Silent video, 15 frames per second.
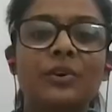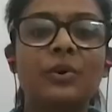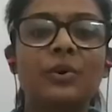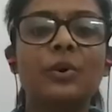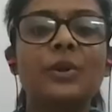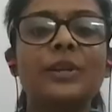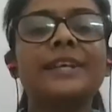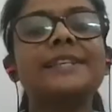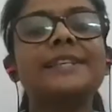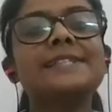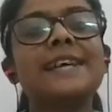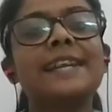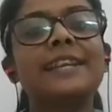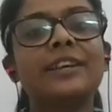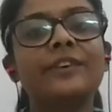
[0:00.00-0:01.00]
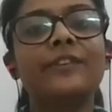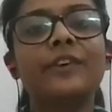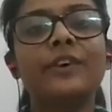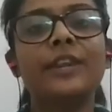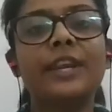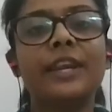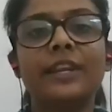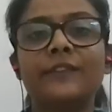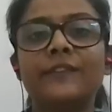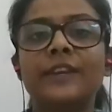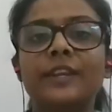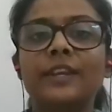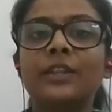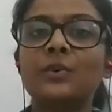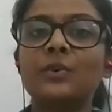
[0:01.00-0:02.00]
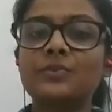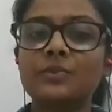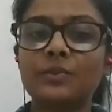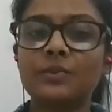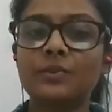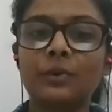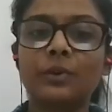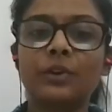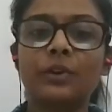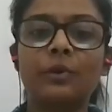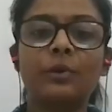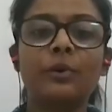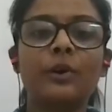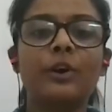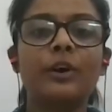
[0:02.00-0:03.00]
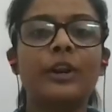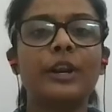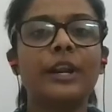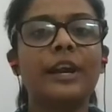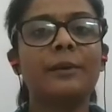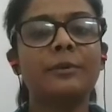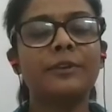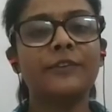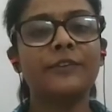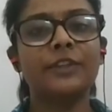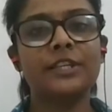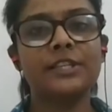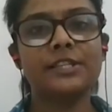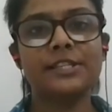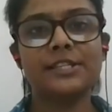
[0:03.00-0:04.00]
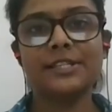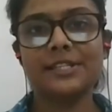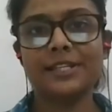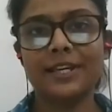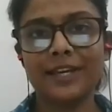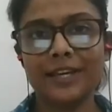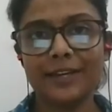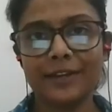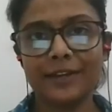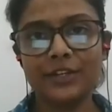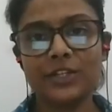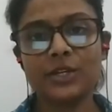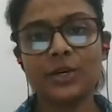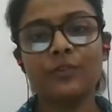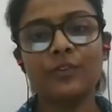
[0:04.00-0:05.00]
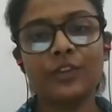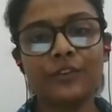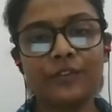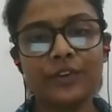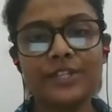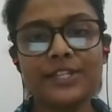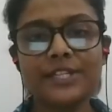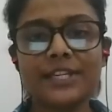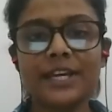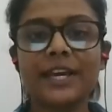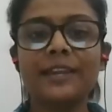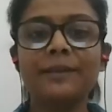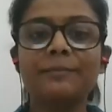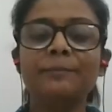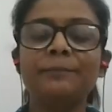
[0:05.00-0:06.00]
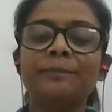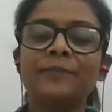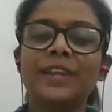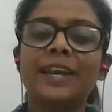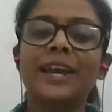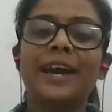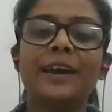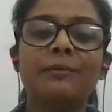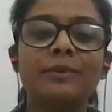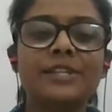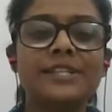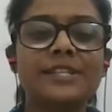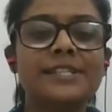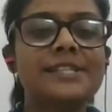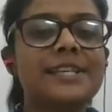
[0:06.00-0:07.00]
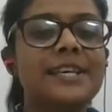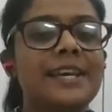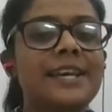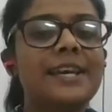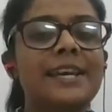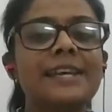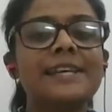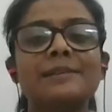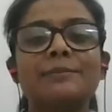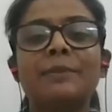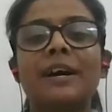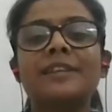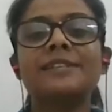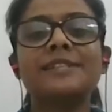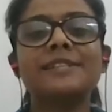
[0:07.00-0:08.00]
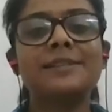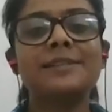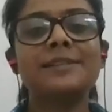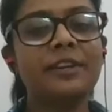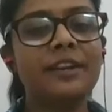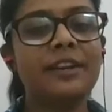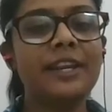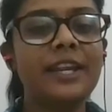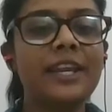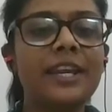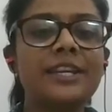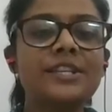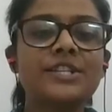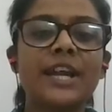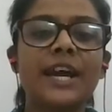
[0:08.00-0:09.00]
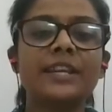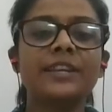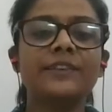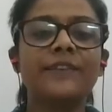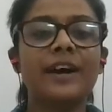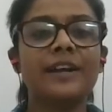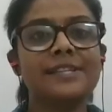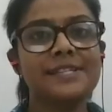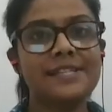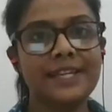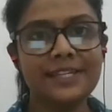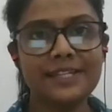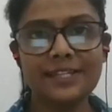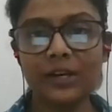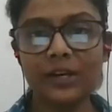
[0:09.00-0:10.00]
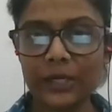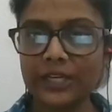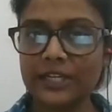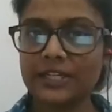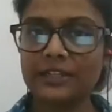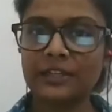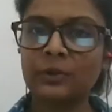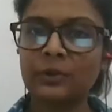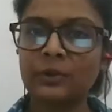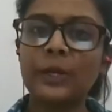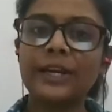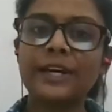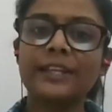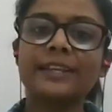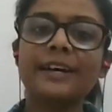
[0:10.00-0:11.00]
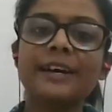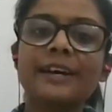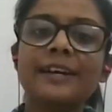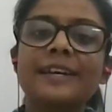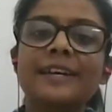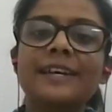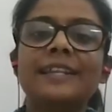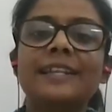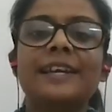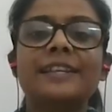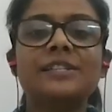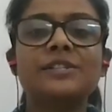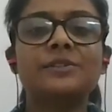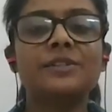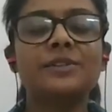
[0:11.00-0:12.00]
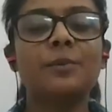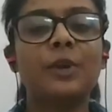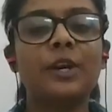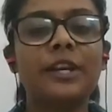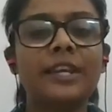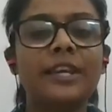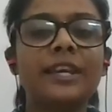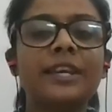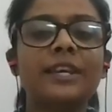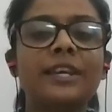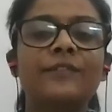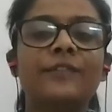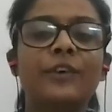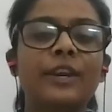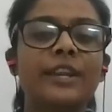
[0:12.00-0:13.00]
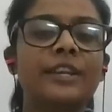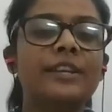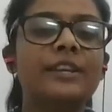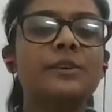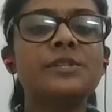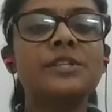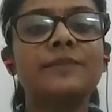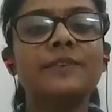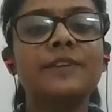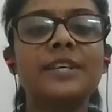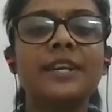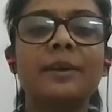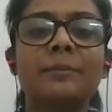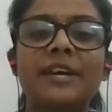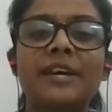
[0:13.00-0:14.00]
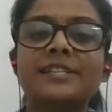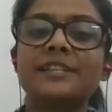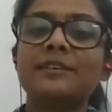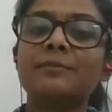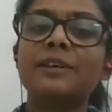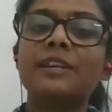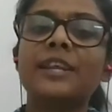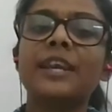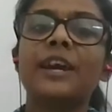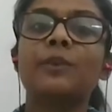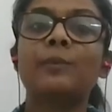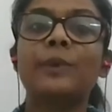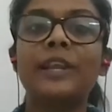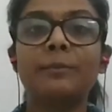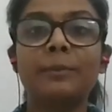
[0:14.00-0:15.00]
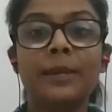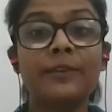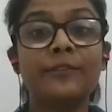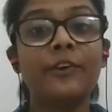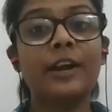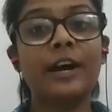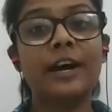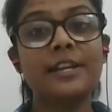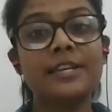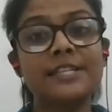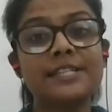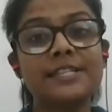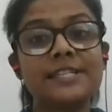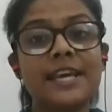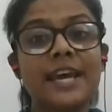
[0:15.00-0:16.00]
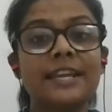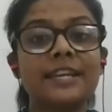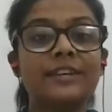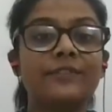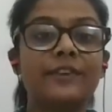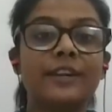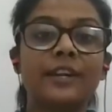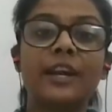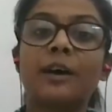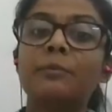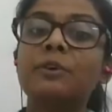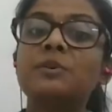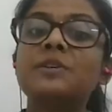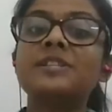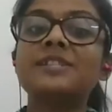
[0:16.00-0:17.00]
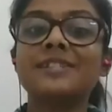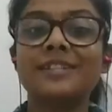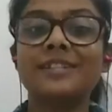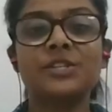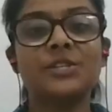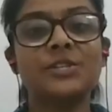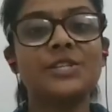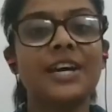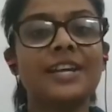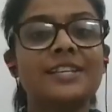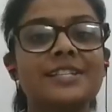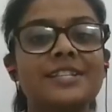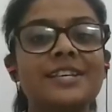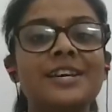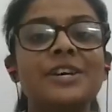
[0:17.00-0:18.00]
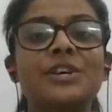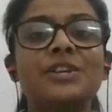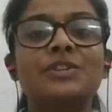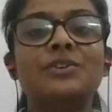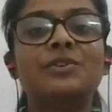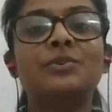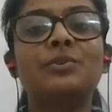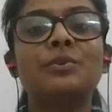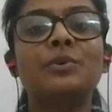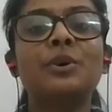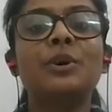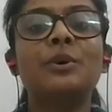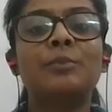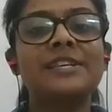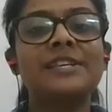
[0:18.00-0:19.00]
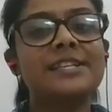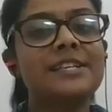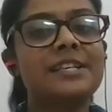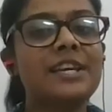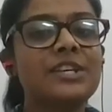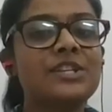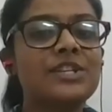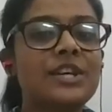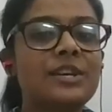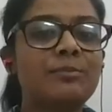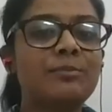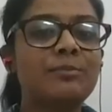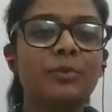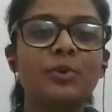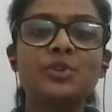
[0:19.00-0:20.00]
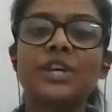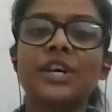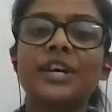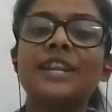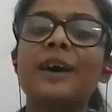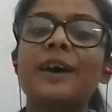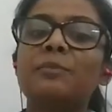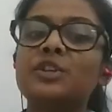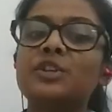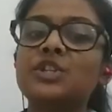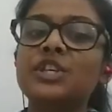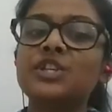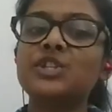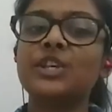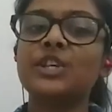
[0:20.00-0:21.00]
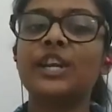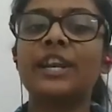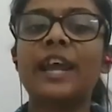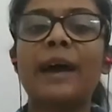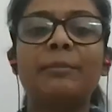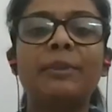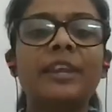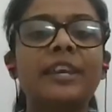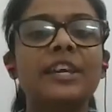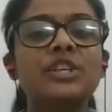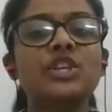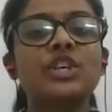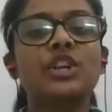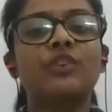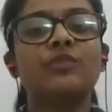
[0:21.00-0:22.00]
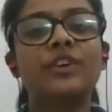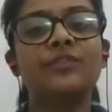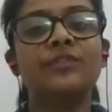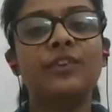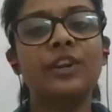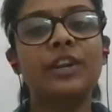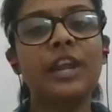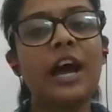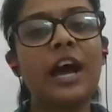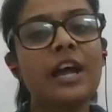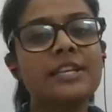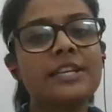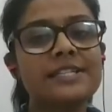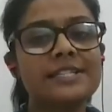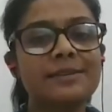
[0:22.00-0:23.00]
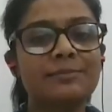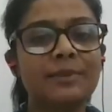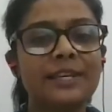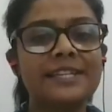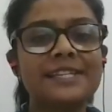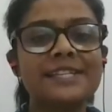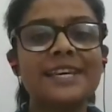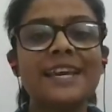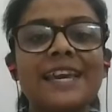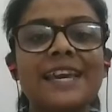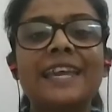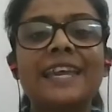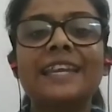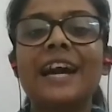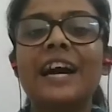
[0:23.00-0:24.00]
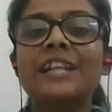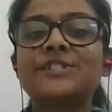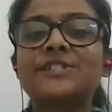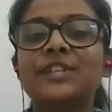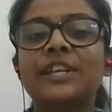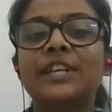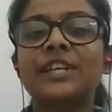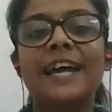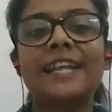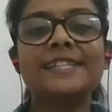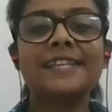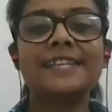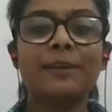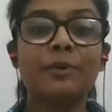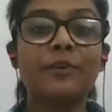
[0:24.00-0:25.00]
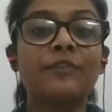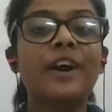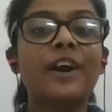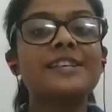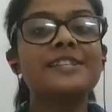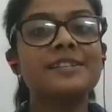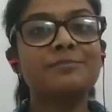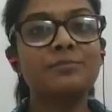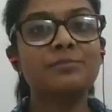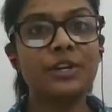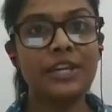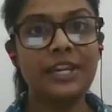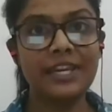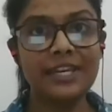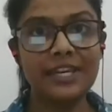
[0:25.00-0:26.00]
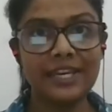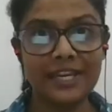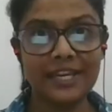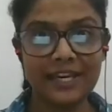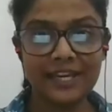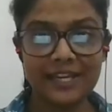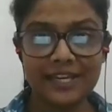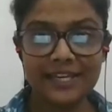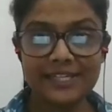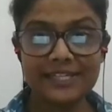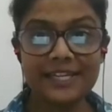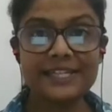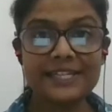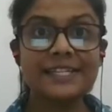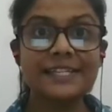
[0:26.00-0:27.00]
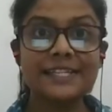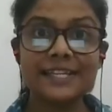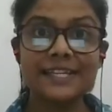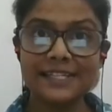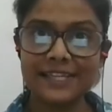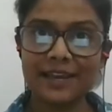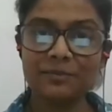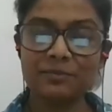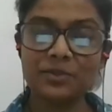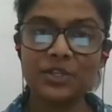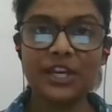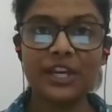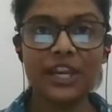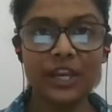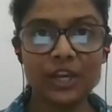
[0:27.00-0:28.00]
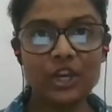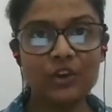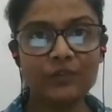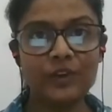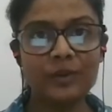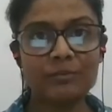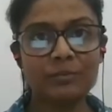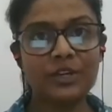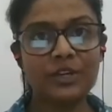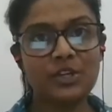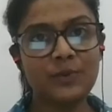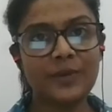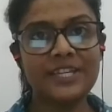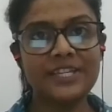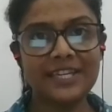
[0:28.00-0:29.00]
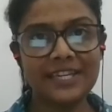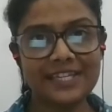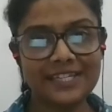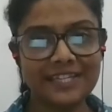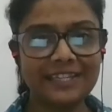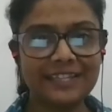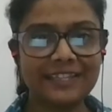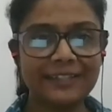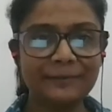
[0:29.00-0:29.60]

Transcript: Kolkata Center for Creativity, those who don't know are coming for this uh, talk for the first time, I would just say, is a multidisciplinary interactive arts center located in Kolkata that is working for inclusivity, capacity building, and well being for artists and different communities in society through presentation, promotion, appreciation, and application of different art disciplines in cultural landscape of contemporary India since its inception in November 2018.